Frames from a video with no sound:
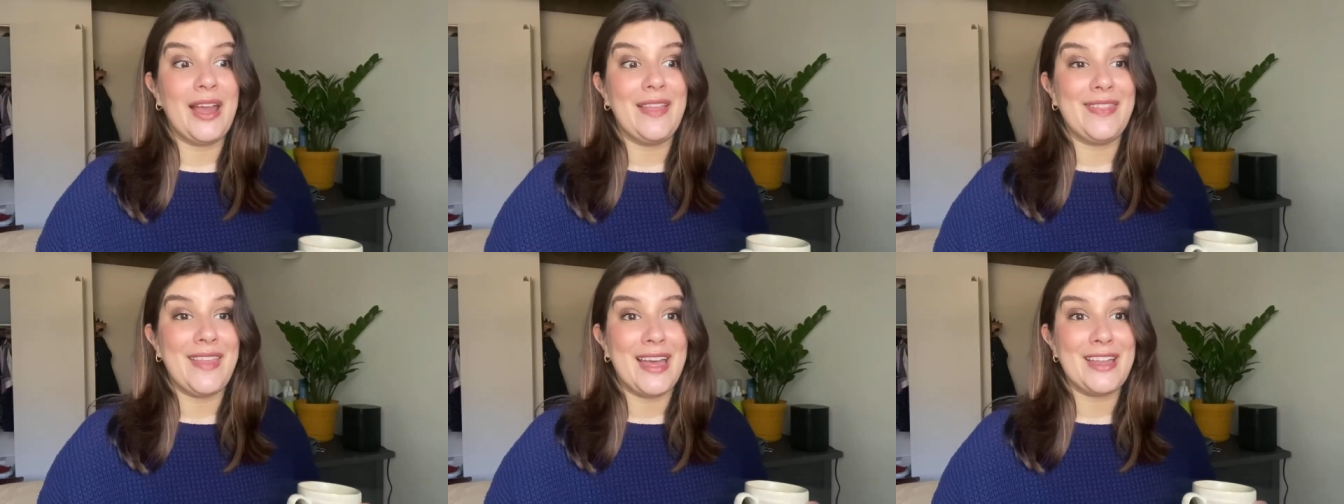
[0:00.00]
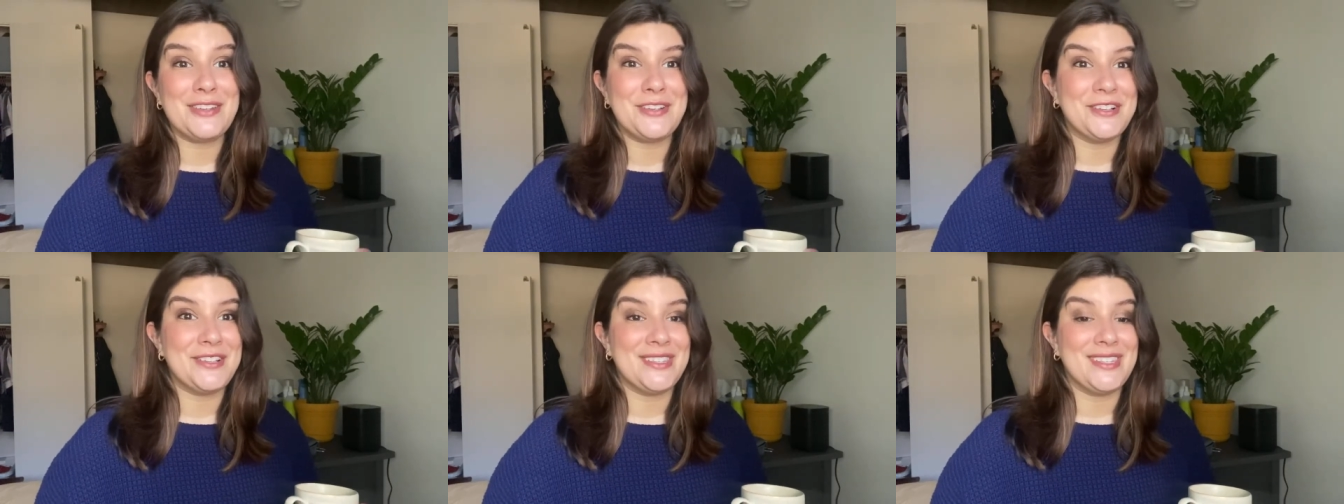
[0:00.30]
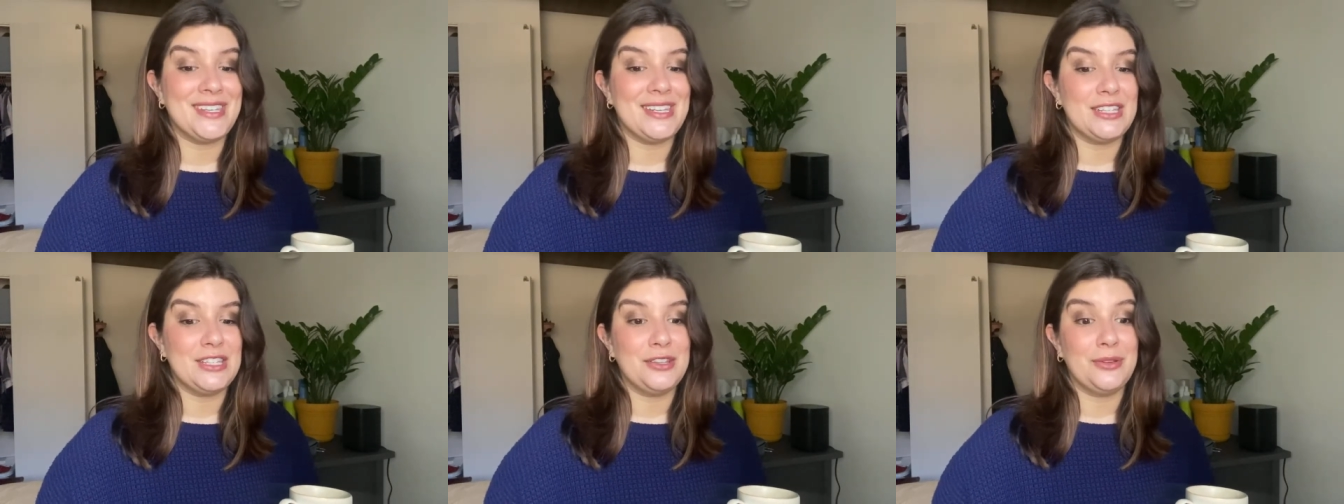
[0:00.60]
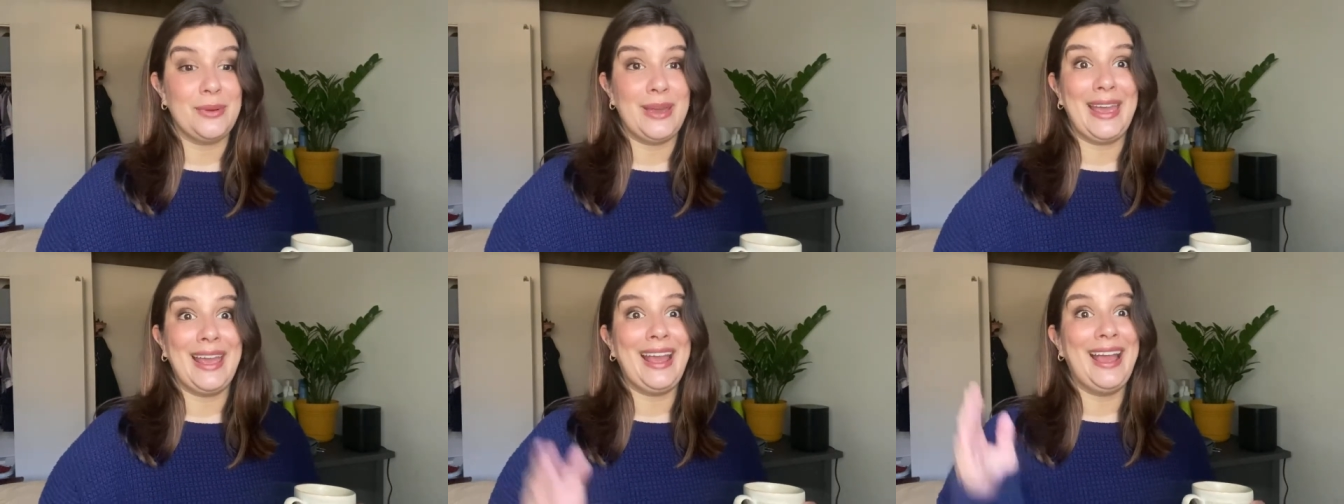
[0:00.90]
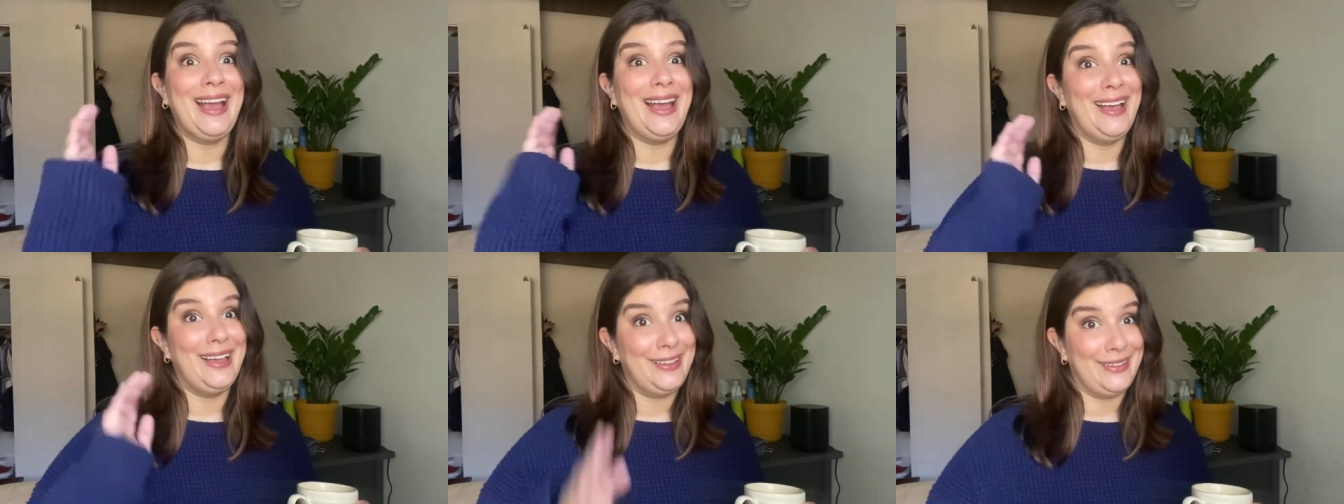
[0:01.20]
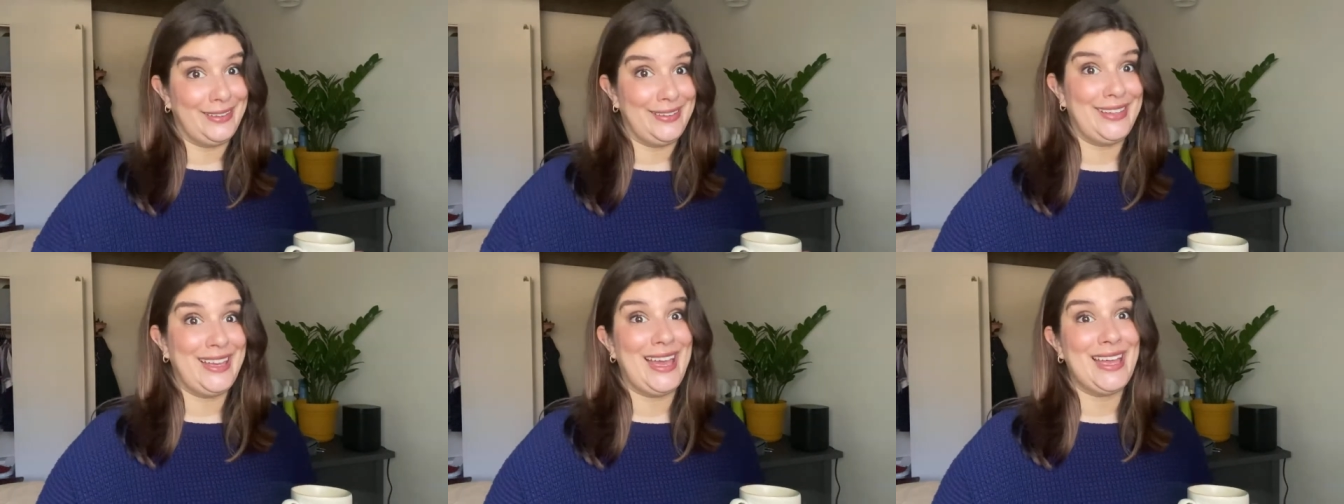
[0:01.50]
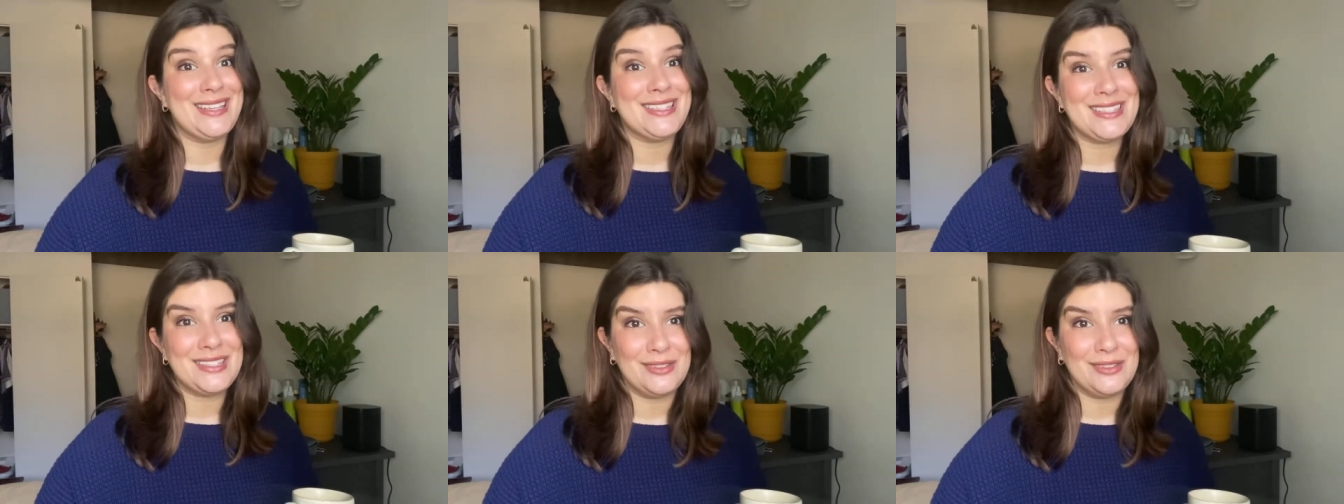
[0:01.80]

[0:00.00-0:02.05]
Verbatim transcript: And that turns it into a hell yes,